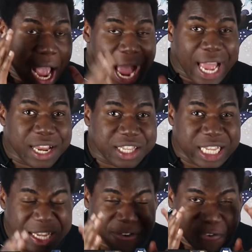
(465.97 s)
And
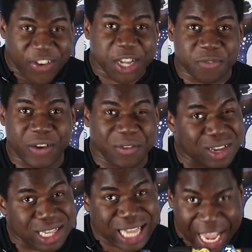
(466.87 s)
the effect of
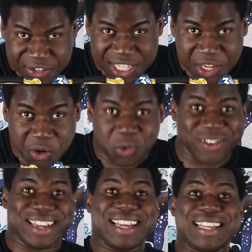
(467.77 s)
having
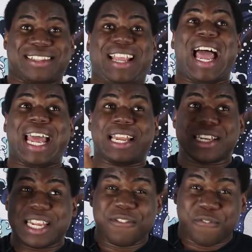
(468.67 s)
Lifesteal and
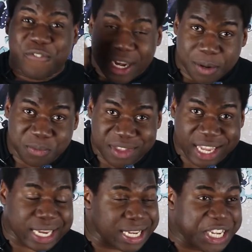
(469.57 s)
Envenom
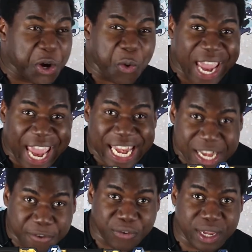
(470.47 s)
that can kill
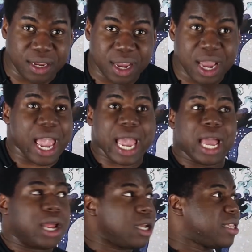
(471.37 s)
anything,
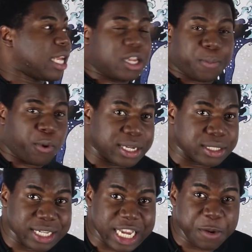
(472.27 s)
and Deadly
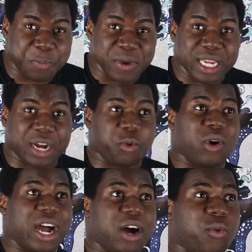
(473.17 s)
Poison, it being a
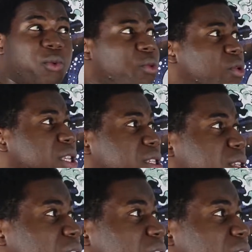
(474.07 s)
what?